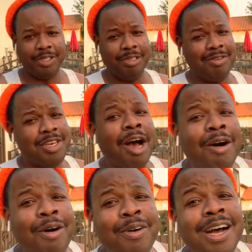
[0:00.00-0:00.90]
You
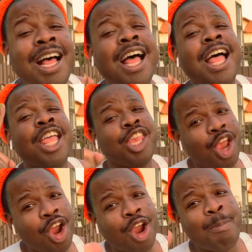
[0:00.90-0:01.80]
know,
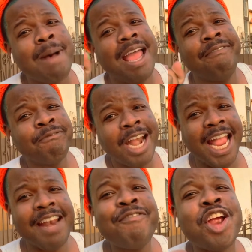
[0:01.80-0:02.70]
you're my
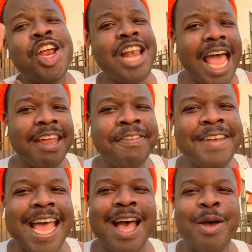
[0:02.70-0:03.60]
friend for life
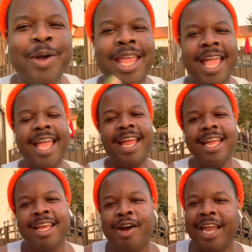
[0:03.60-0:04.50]
now, okay?
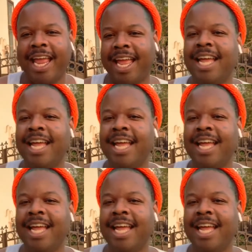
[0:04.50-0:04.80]
Okay.